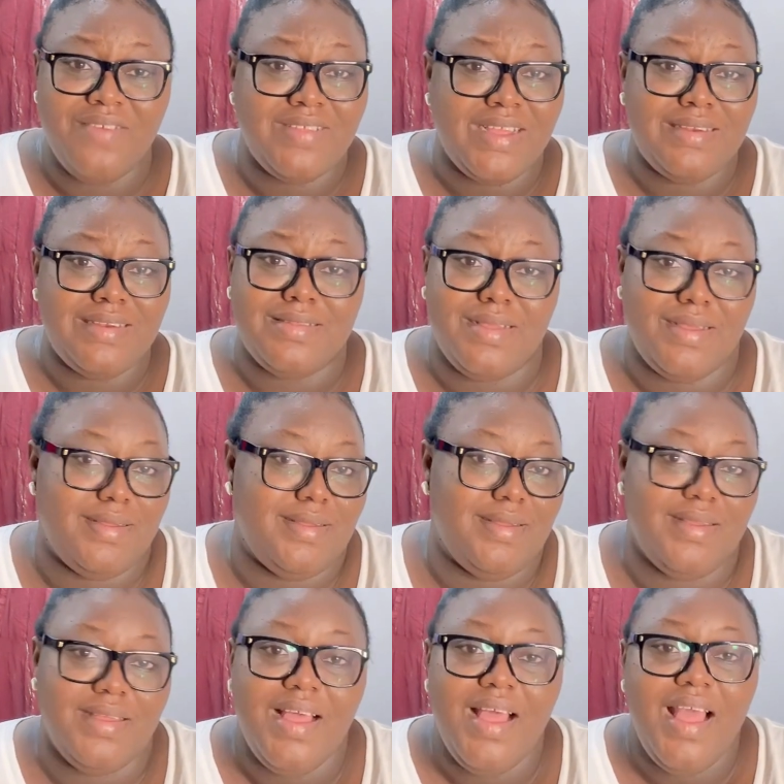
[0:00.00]
And it's like,
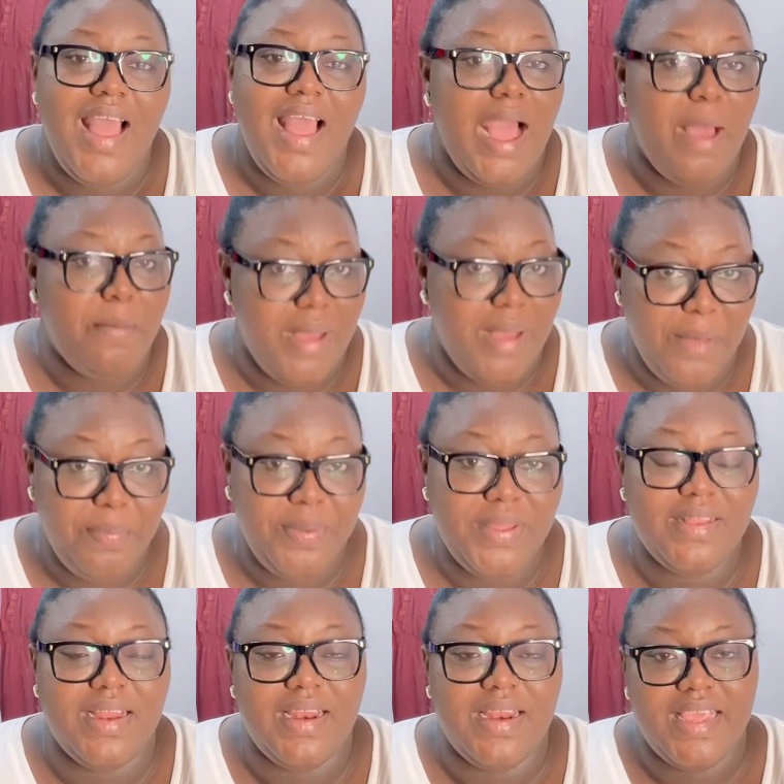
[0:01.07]
I'm happy
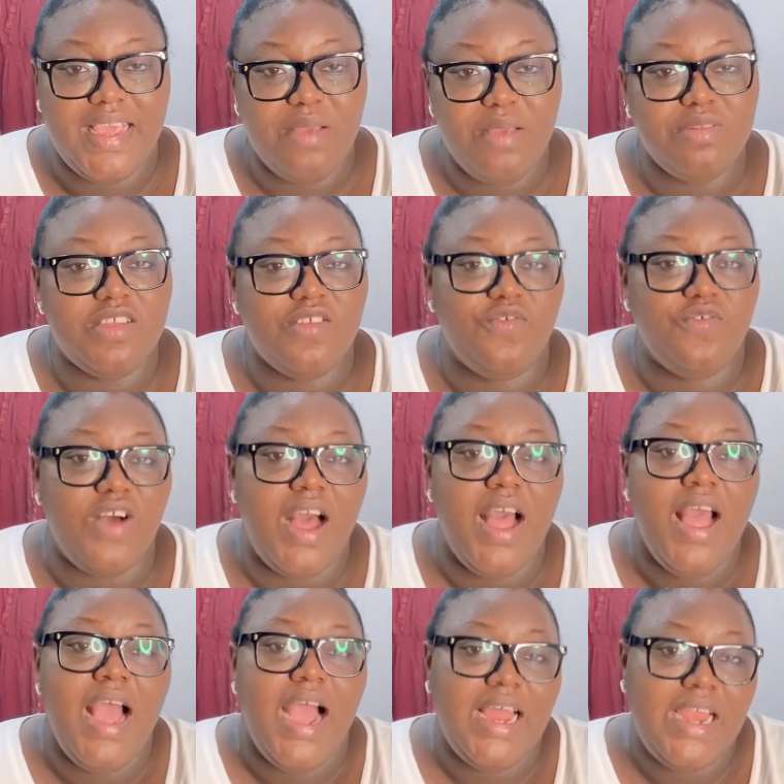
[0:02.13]
that I came this far
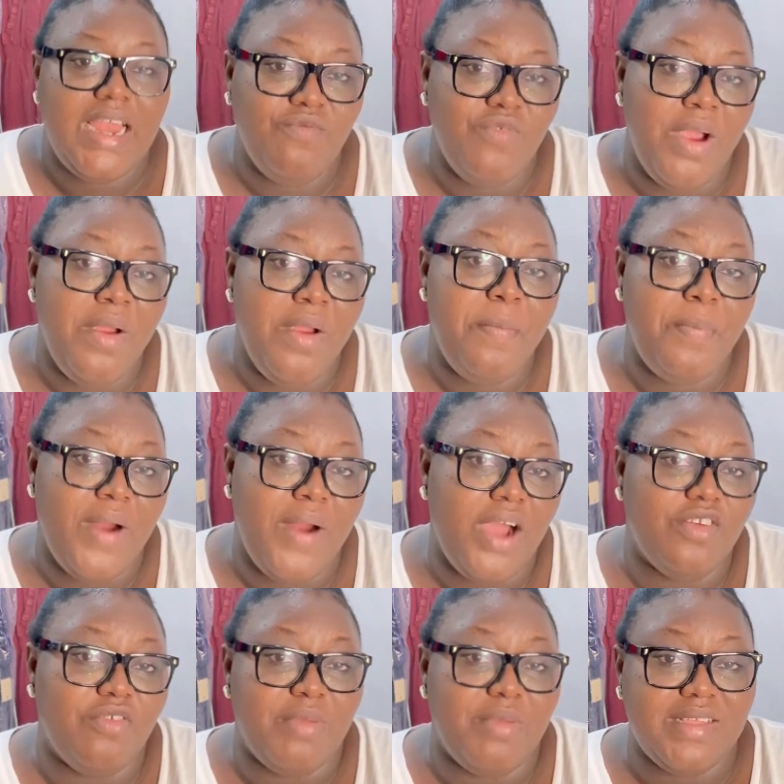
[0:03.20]
and I'm very proud of
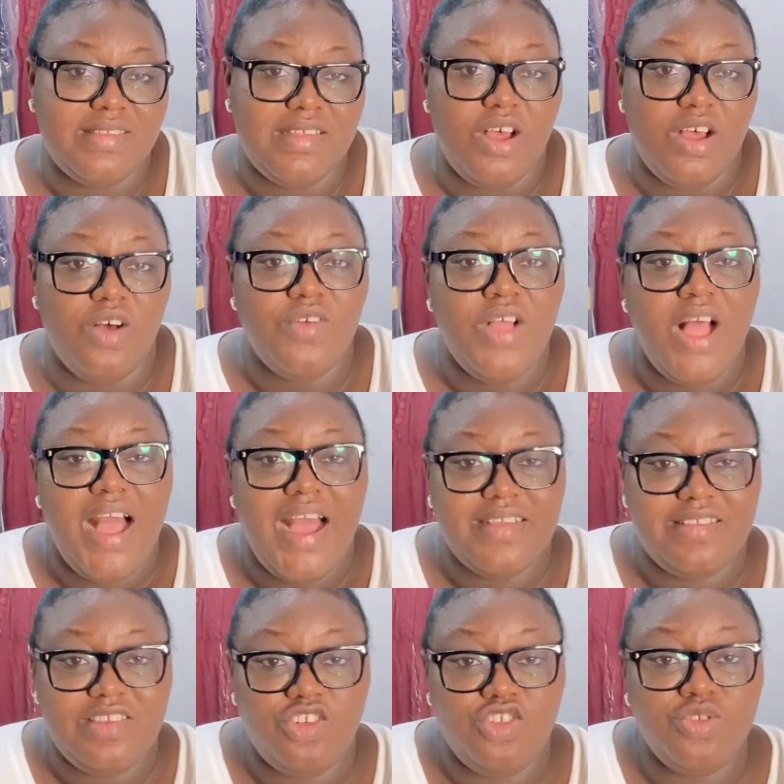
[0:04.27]
myself, as he
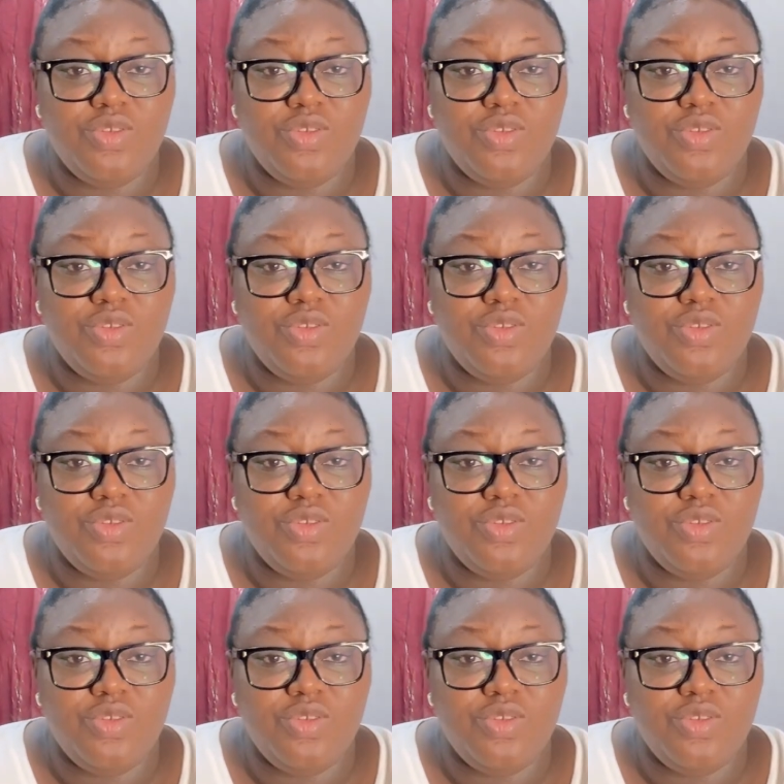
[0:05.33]
should.